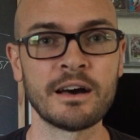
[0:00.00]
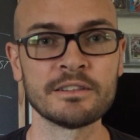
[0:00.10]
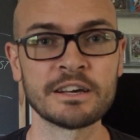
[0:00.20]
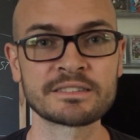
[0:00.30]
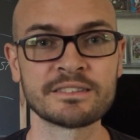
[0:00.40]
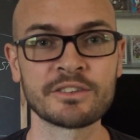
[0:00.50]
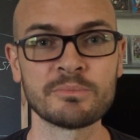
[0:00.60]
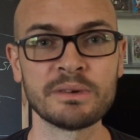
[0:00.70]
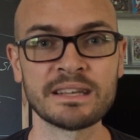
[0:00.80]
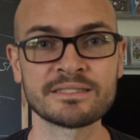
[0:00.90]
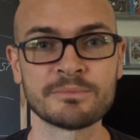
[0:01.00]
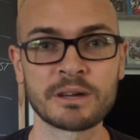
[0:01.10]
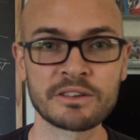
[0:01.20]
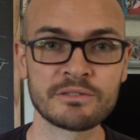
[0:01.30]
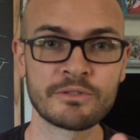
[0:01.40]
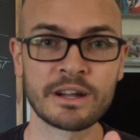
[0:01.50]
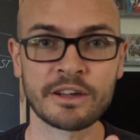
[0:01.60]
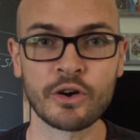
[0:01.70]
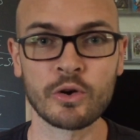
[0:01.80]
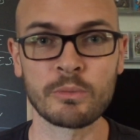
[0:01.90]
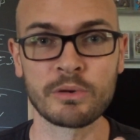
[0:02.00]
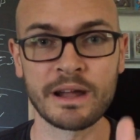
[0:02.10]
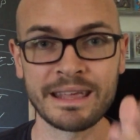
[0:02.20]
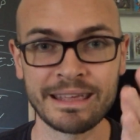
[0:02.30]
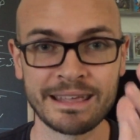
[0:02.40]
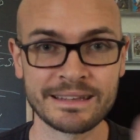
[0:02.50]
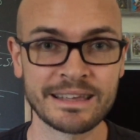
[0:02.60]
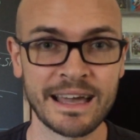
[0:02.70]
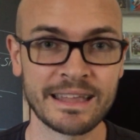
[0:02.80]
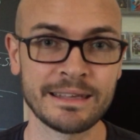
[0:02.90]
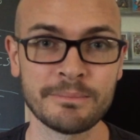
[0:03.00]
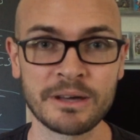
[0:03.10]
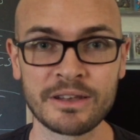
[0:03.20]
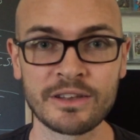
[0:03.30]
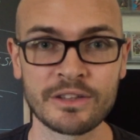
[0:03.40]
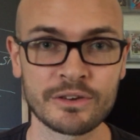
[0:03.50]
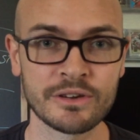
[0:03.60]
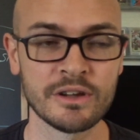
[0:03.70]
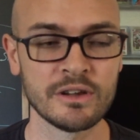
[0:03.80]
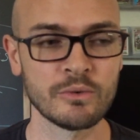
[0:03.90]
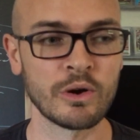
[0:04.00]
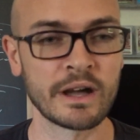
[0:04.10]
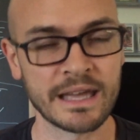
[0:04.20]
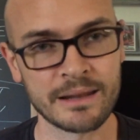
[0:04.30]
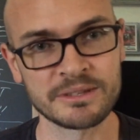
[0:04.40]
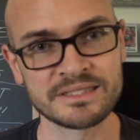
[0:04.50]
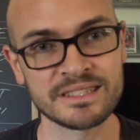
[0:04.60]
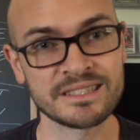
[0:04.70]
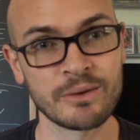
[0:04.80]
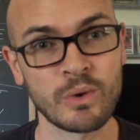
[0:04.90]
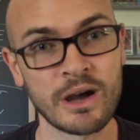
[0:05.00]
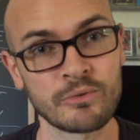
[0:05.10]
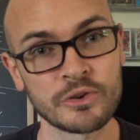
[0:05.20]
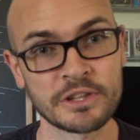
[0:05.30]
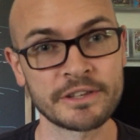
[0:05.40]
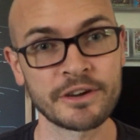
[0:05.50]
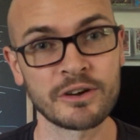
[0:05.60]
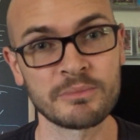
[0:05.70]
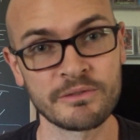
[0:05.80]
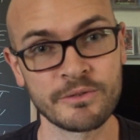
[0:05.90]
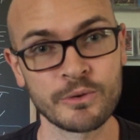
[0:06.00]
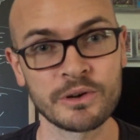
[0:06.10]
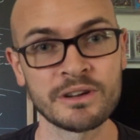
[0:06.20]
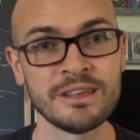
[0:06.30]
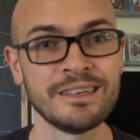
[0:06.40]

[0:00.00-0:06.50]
I lost another bet to my good friend Carter Bryant and got him another, well, I got him a TJ Watt rookie card before.